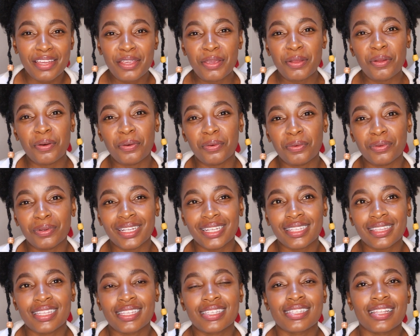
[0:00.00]
You know,
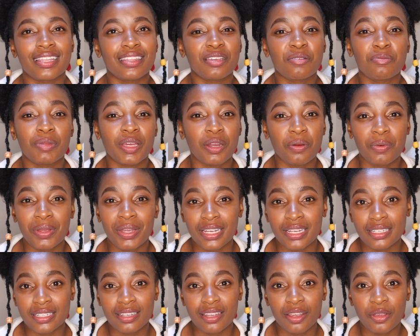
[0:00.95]
like there's nothing better we
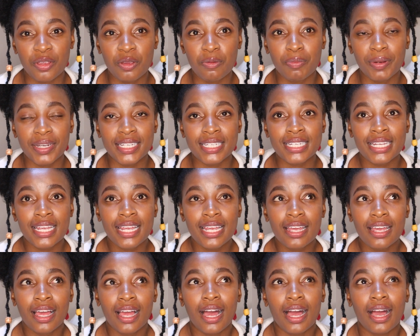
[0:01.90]
can tell you. But
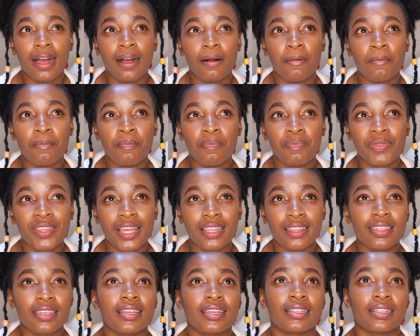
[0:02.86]
I
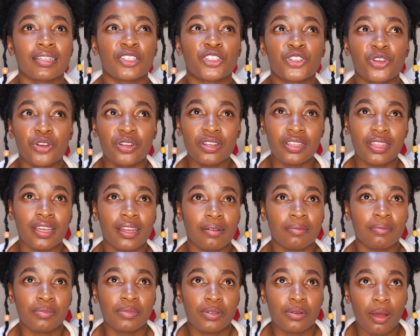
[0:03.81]
think the journey that
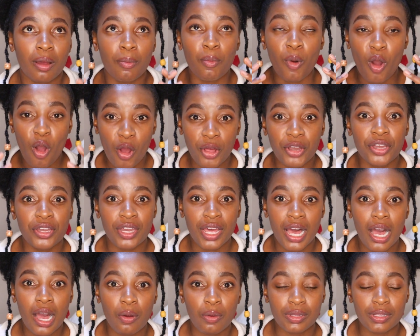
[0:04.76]
I'm on
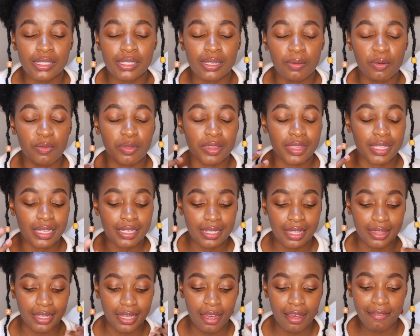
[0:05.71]
now, and some of the things
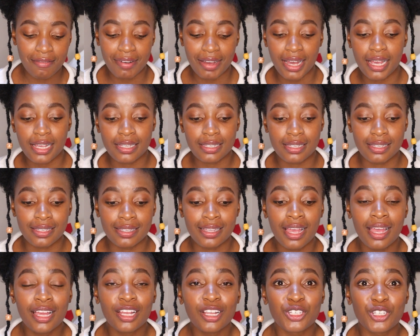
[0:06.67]
that they advise, is
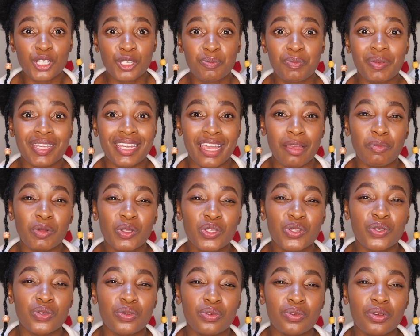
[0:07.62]
just being able
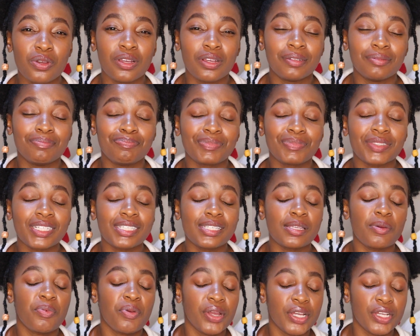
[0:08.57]
to
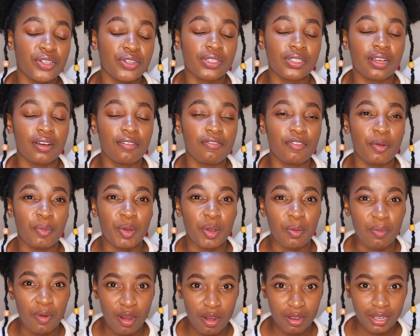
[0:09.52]
separate yourself from
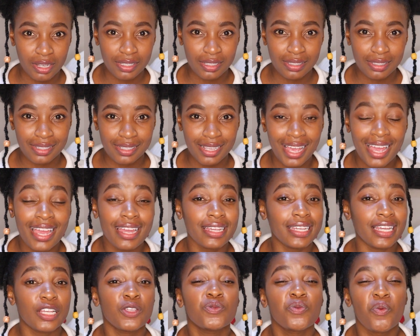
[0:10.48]
your marks.
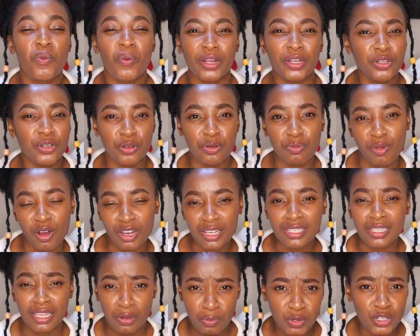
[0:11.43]
Yes, we want good
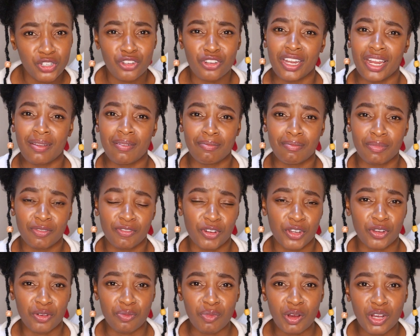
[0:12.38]
marks and we should aim
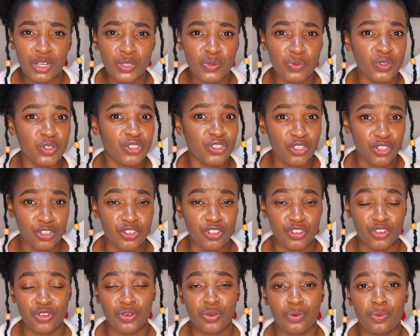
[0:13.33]
for good marks. We should,
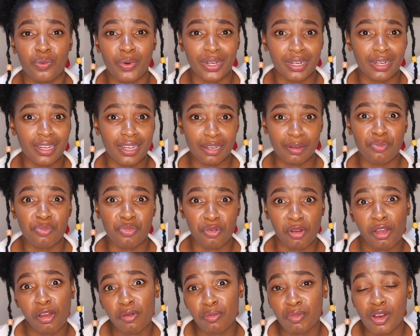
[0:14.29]
you know, want to get
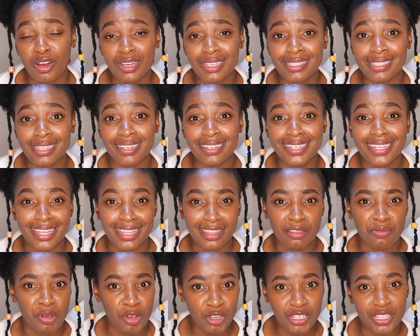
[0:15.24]
brilliant marks and get
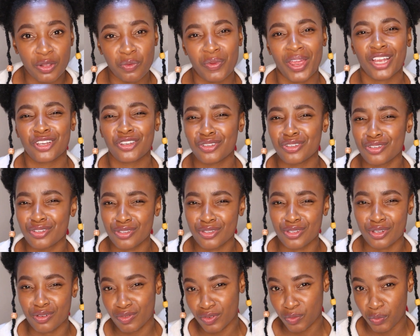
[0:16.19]
the marks that we actually
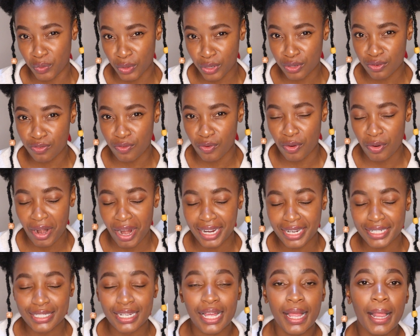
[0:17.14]
deserve and worked for,
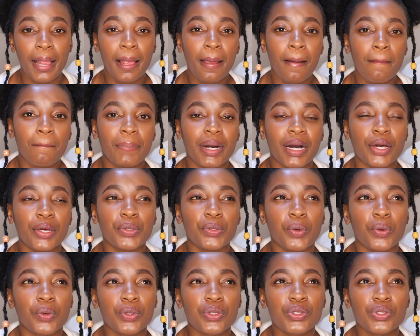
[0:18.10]
right? But
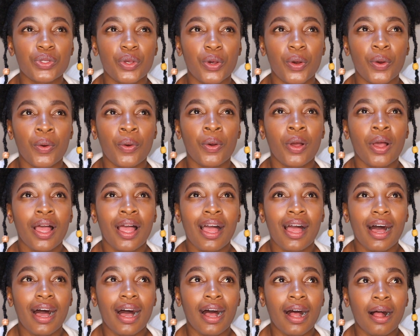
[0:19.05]
also
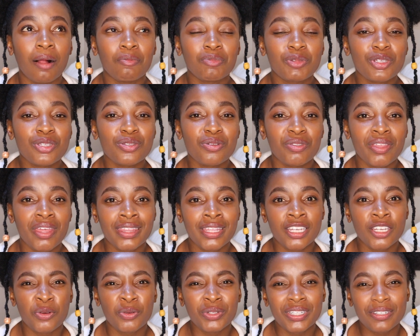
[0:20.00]
just know that
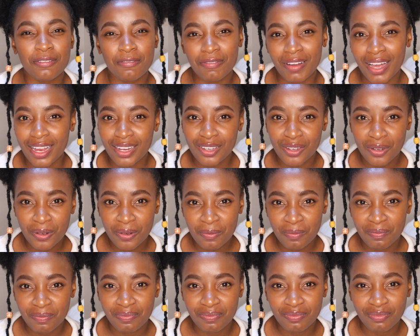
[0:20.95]
they don't define
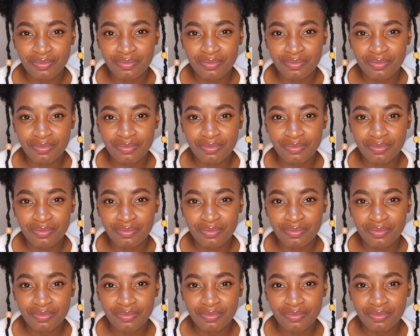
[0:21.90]
you,